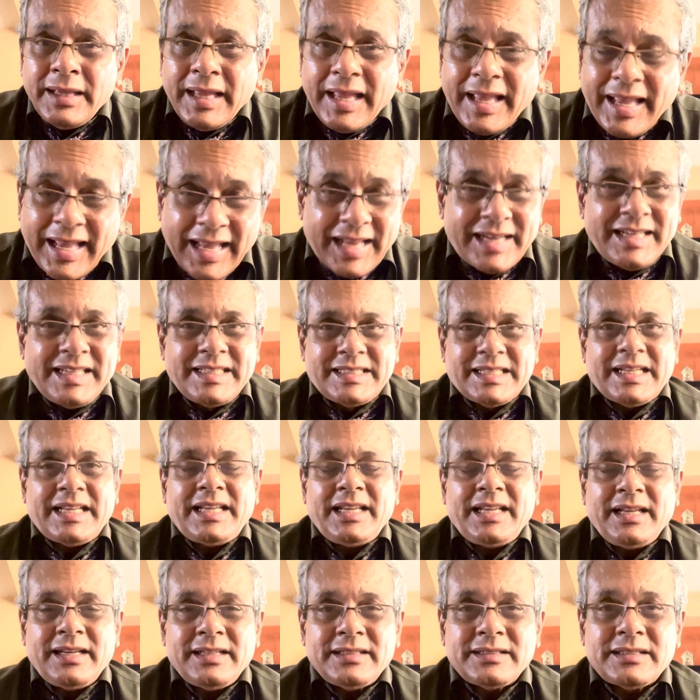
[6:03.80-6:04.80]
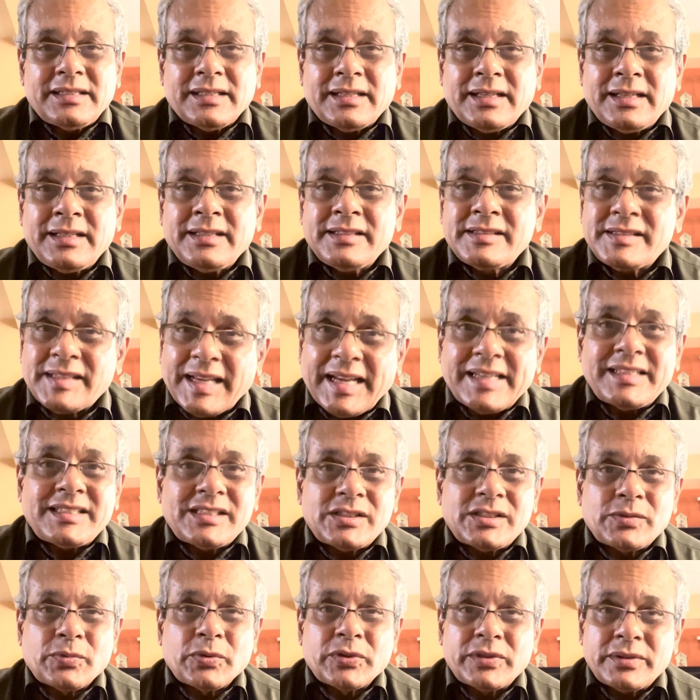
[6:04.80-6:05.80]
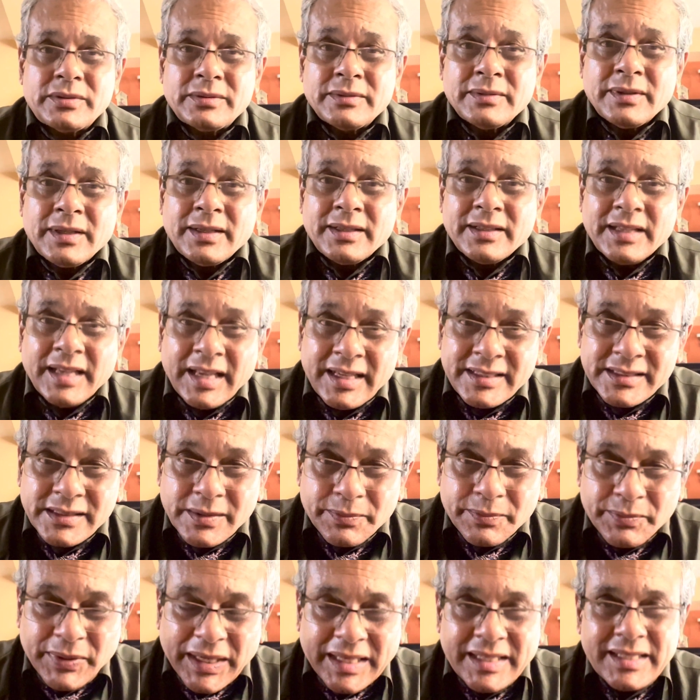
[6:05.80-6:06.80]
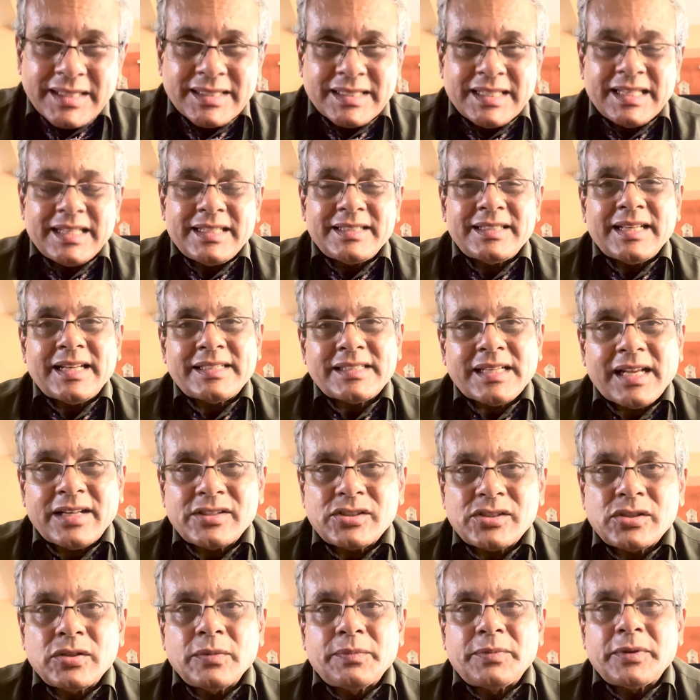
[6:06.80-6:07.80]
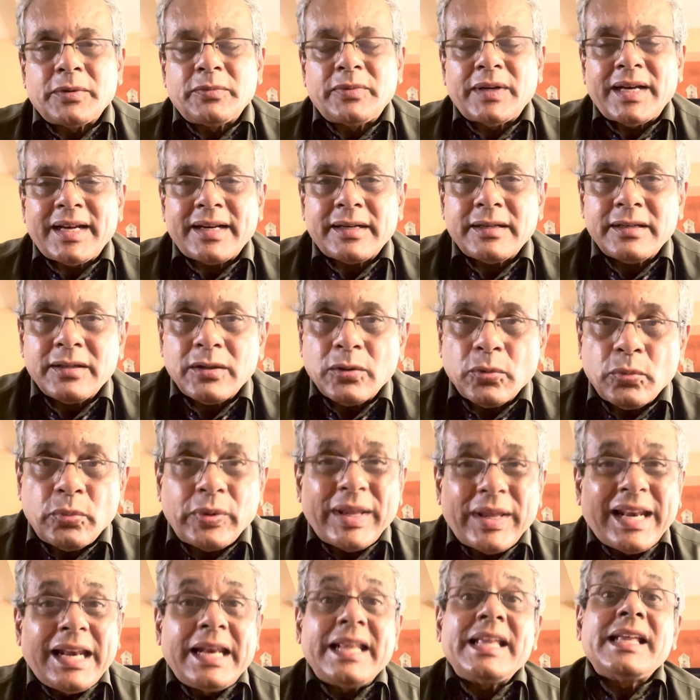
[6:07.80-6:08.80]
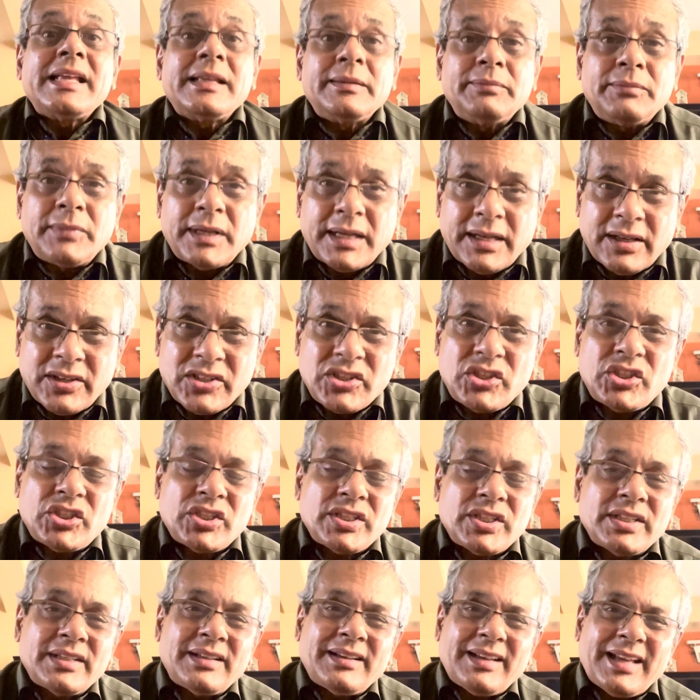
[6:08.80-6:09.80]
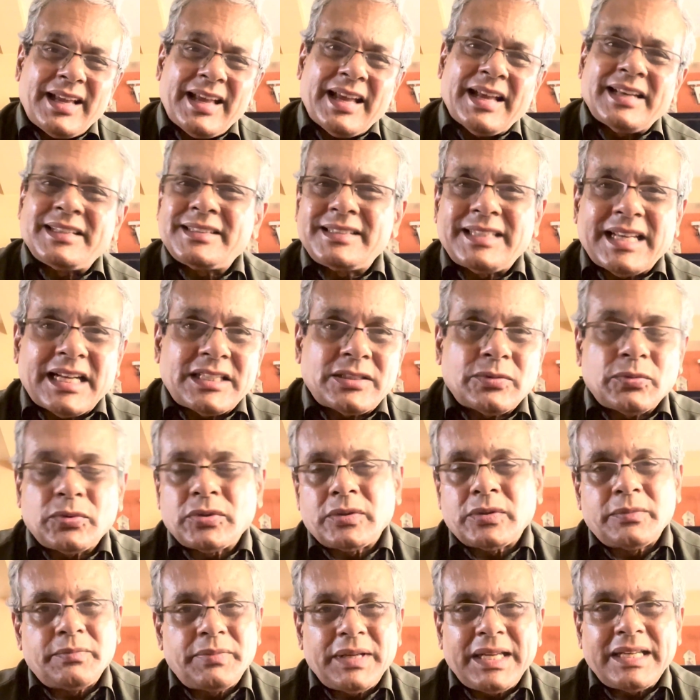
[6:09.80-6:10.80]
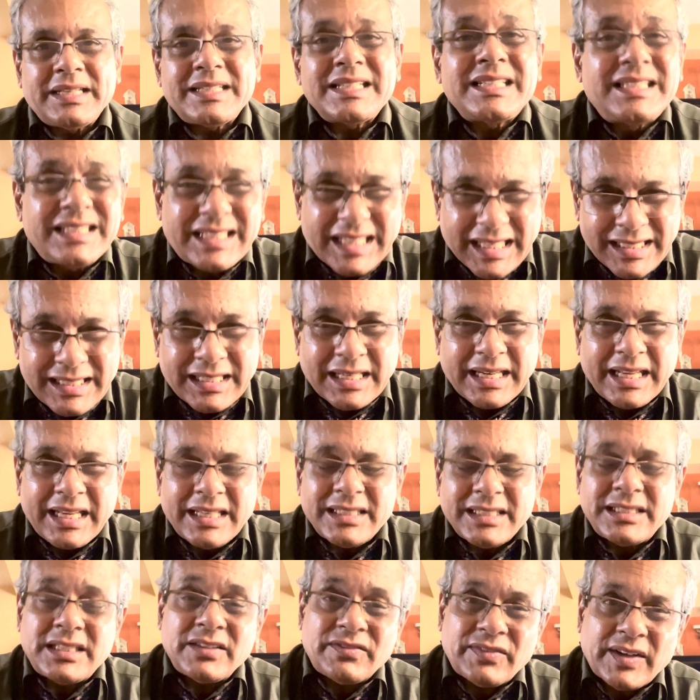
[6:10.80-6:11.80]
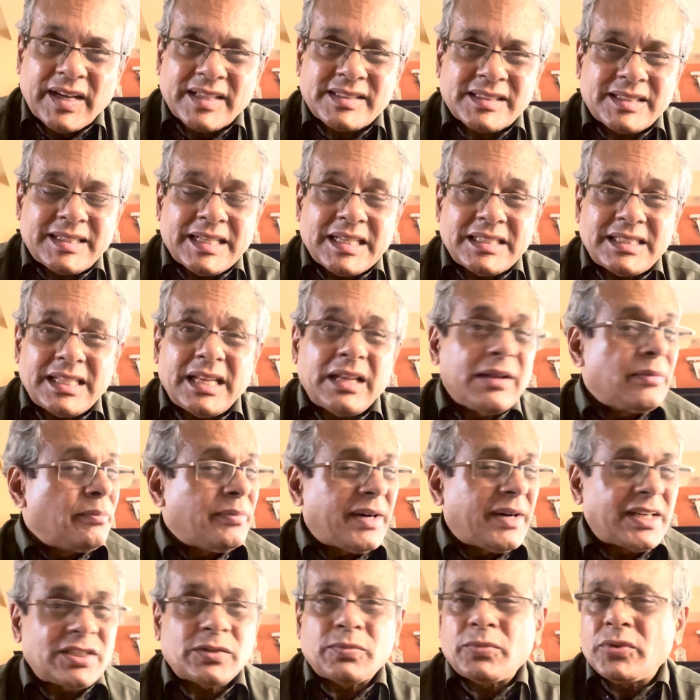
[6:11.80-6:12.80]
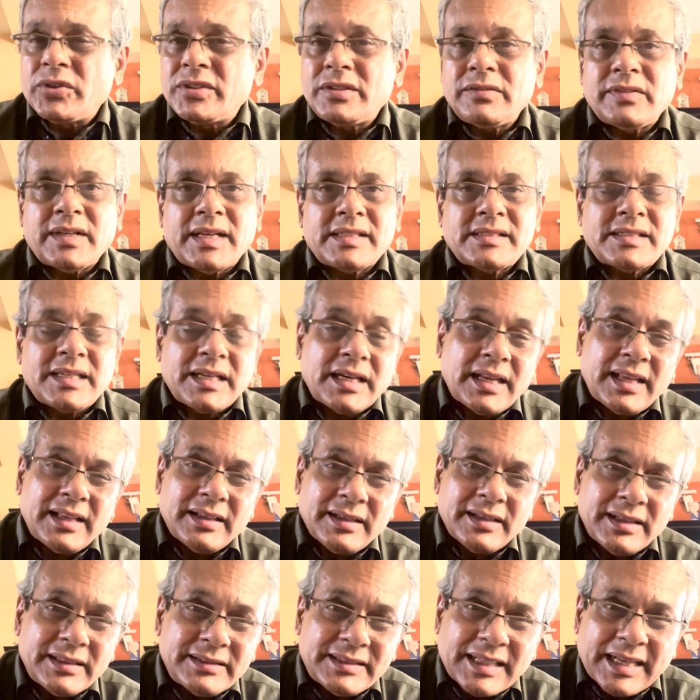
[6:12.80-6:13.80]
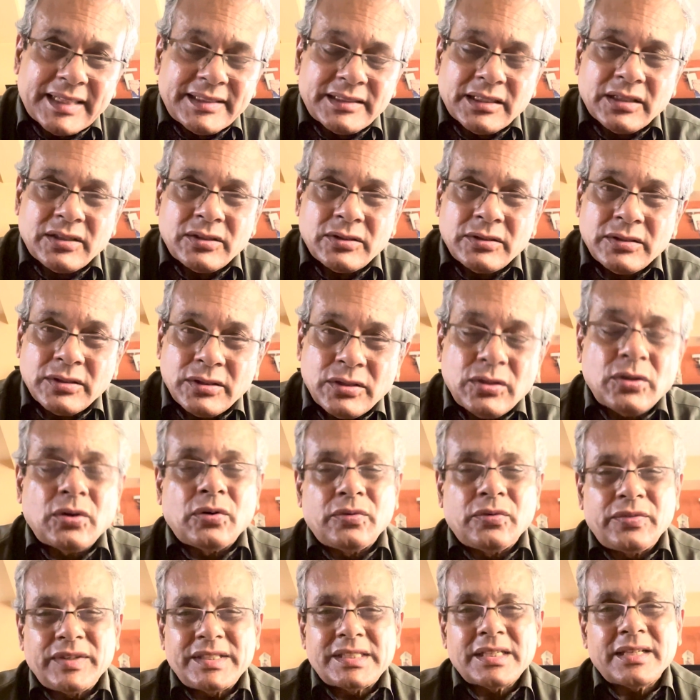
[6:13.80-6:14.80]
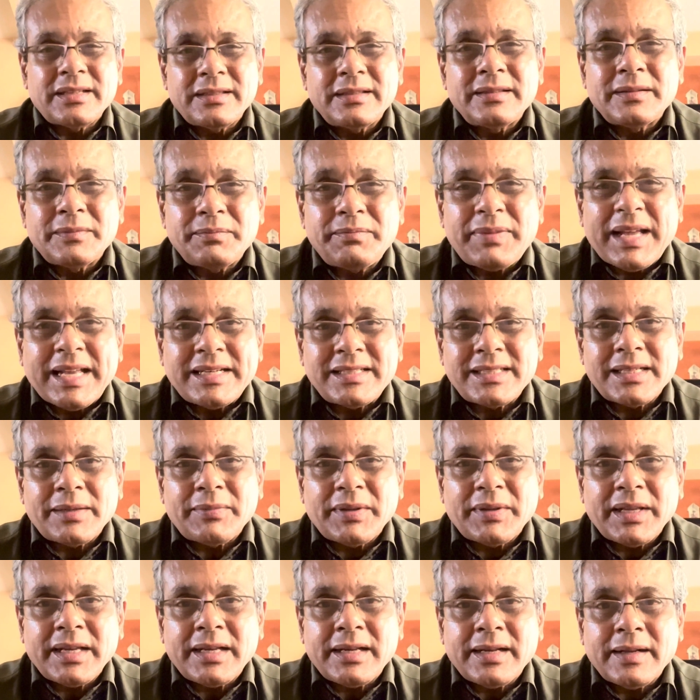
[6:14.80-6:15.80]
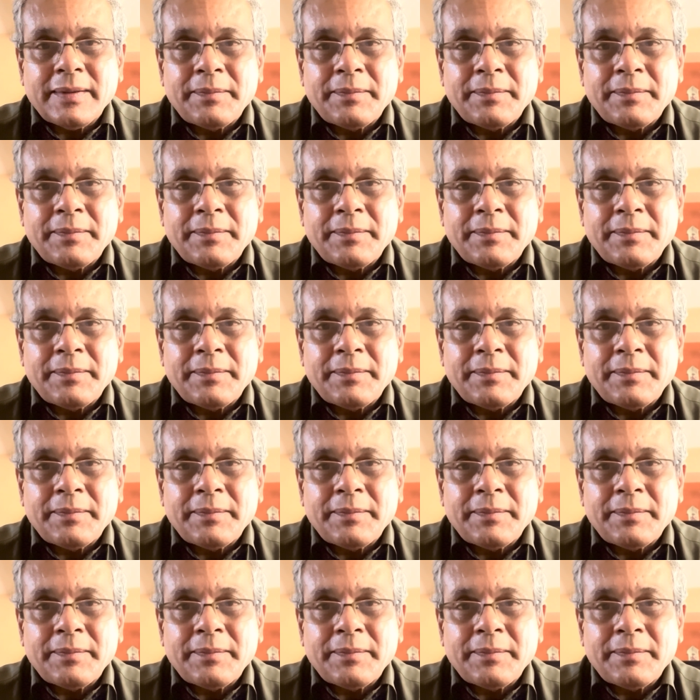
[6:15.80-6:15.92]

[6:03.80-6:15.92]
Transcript: Any day, the scientist is predicting that a superbug will emerge, and that would be deadly, devastating, much more devastating than the COVID pandemic.